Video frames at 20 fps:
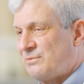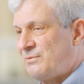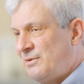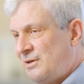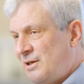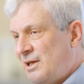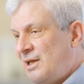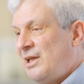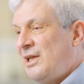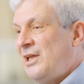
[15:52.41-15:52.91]
of
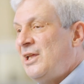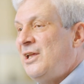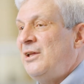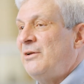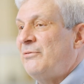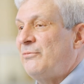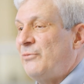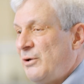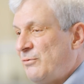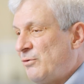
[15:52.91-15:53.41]

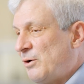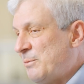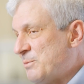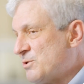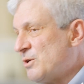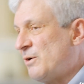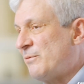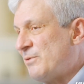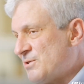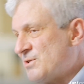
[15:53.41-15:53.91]
freeform
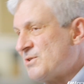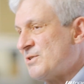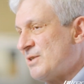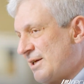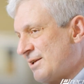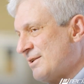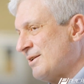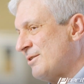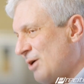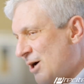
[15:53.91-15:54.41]
surfaces I
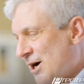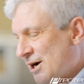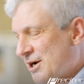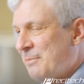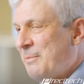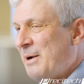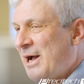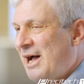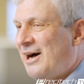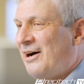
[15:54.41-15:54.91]
like to talk
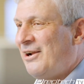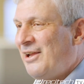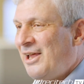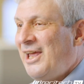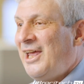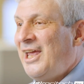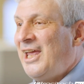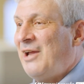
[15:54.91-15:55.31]
about,